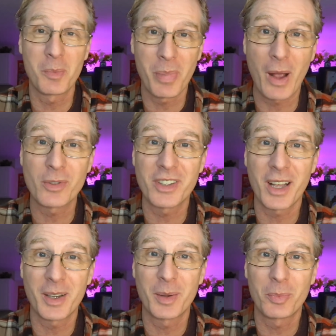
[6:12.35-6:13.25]
be bounced
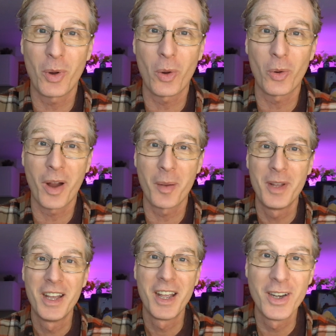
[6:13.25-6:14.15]
out of the program
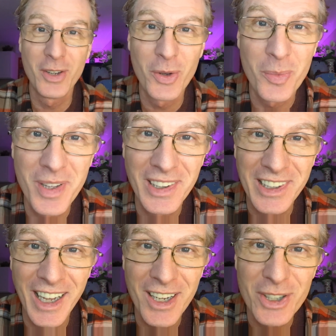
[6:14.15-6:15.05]
in
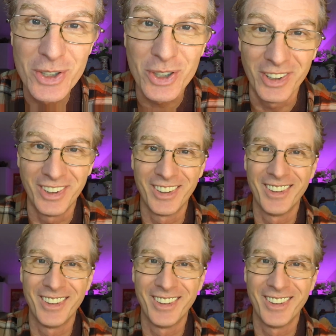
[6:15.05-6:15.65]
humiliation.